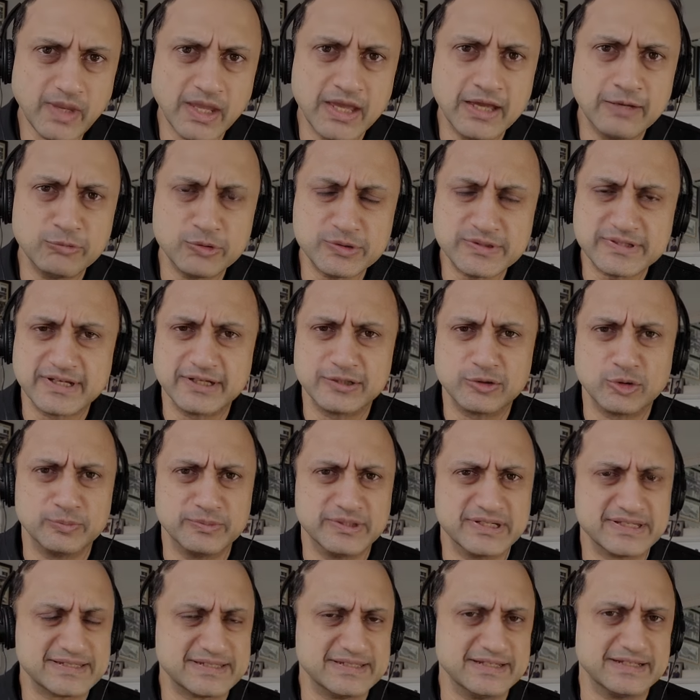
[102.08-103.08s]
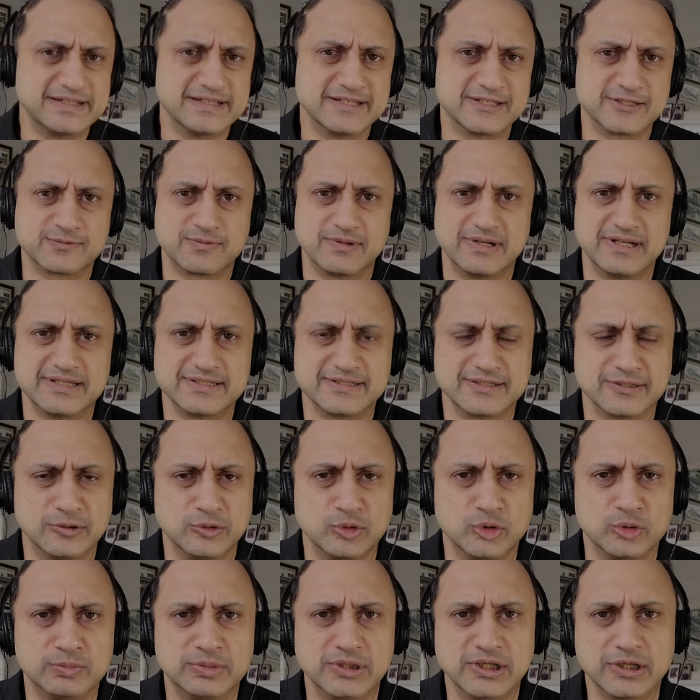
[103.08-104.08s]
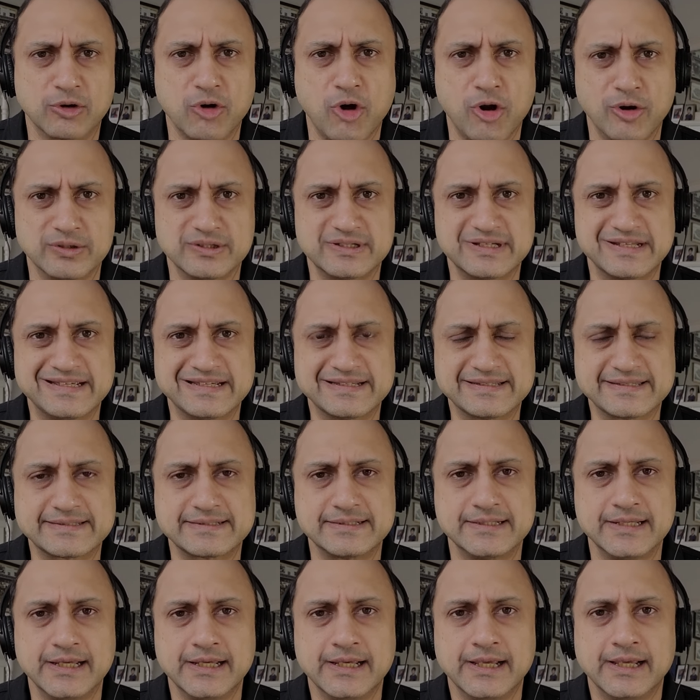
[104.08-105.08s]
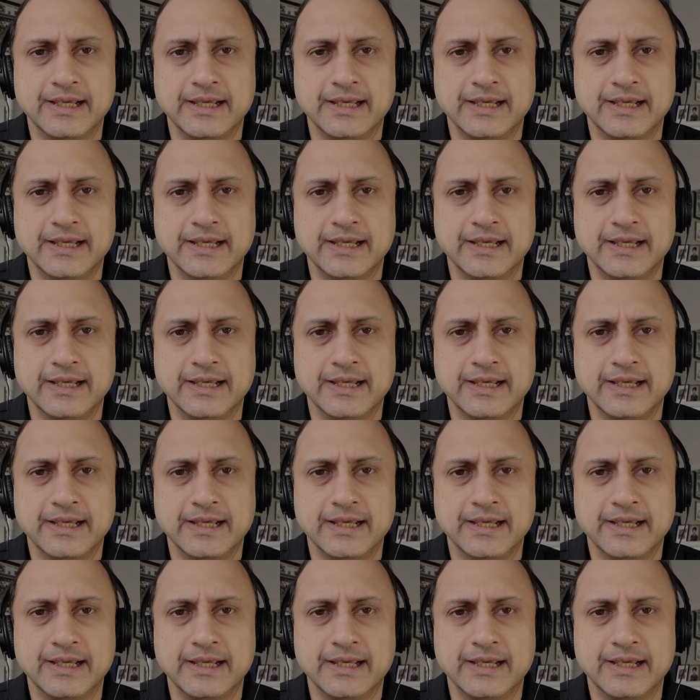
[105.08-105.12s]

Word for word: I would say, domestic as well as a global context.